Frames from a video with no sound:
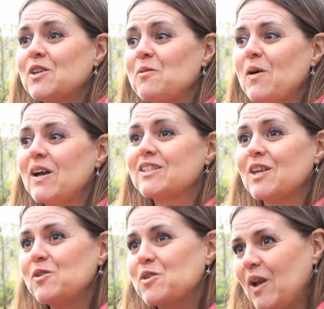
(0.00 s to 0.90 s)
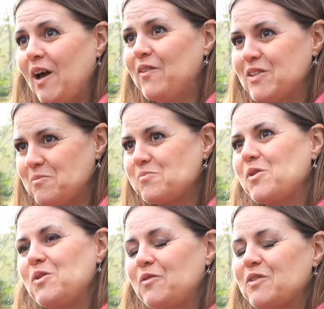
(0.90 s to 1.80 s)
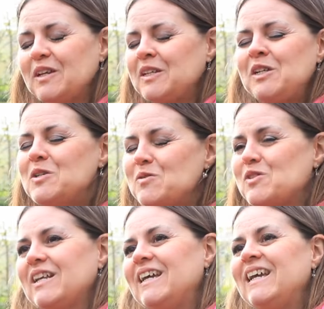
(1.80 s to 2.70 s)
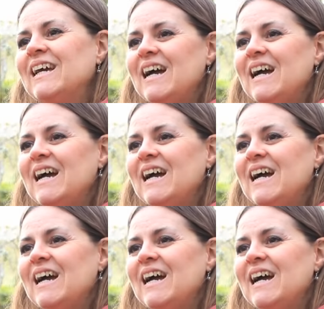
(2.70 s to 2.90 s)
So my social life has improved hugely.